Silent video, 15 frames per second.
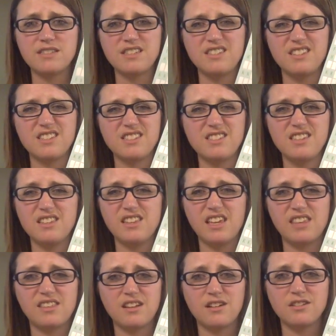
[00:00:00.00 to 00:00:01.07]
and you can see
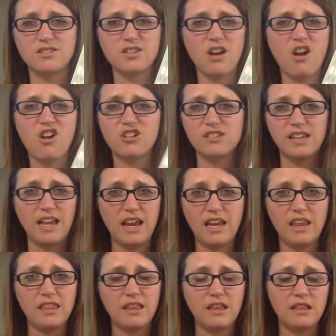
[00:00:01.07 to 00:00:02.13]
like there's hardly
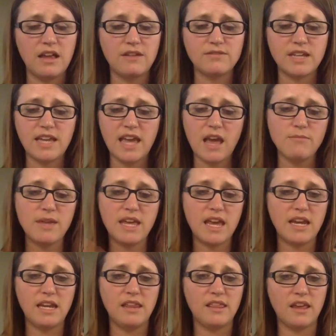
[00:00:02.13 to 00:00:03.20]
anything left. I can't make
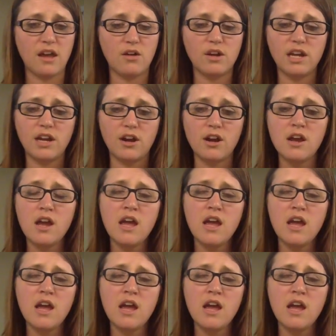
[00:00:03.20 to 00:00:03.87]
anything out of here.